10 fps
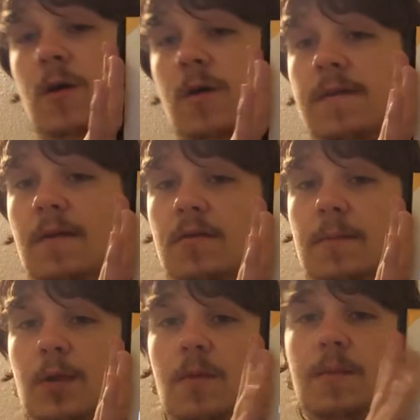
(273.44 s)
earned their
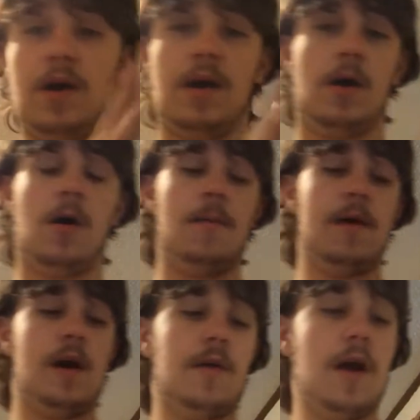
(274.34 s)
diploma, all
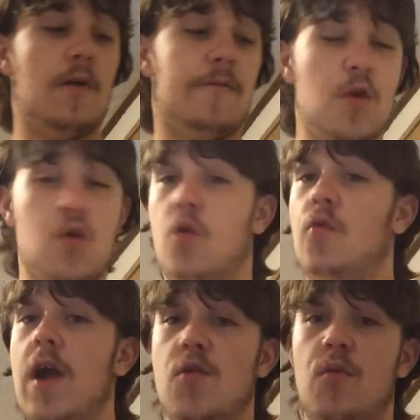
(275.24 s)
they are now official
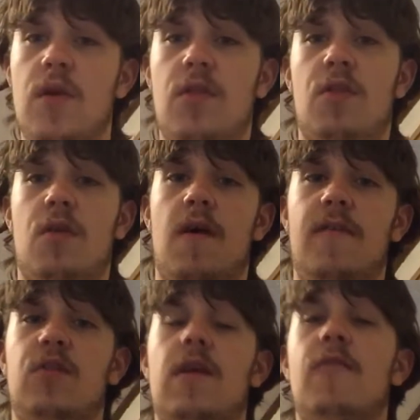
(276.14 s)
graduates
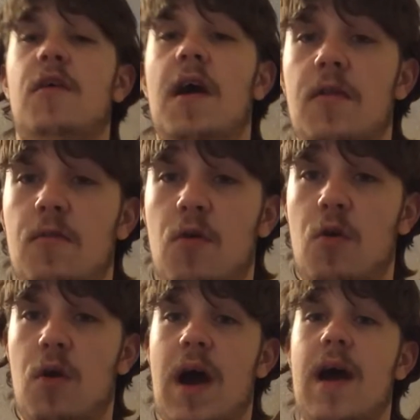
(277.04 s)
of East Davidson High
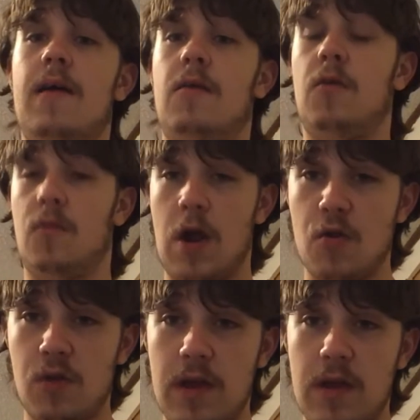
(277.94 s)
School. I
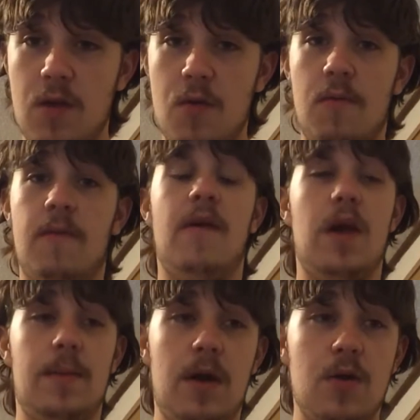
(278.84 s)
congratulate you
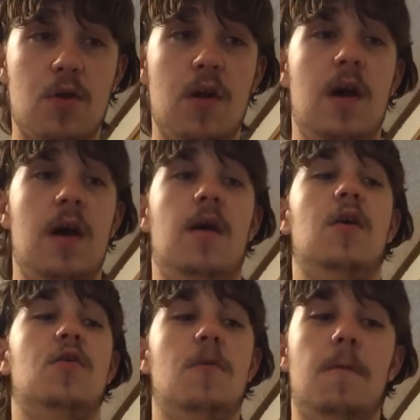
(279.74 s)
very much.
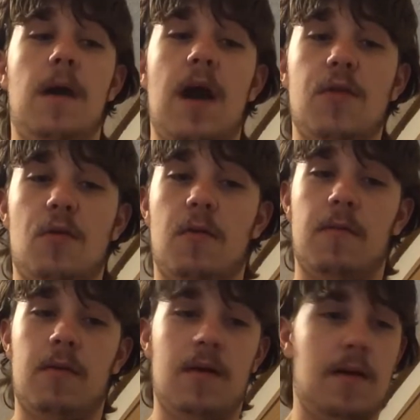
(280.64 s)
But you guys
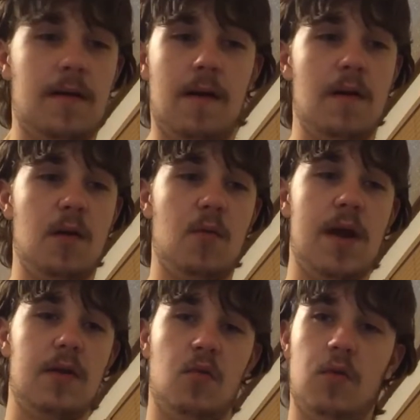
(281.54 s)
are on your
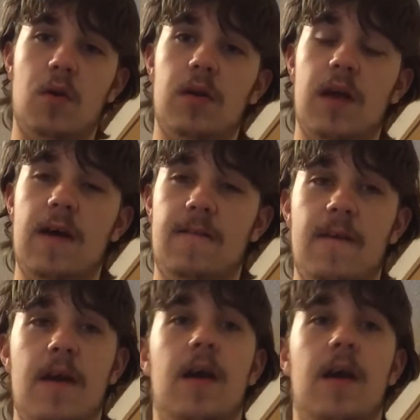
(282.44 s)
way to a good life,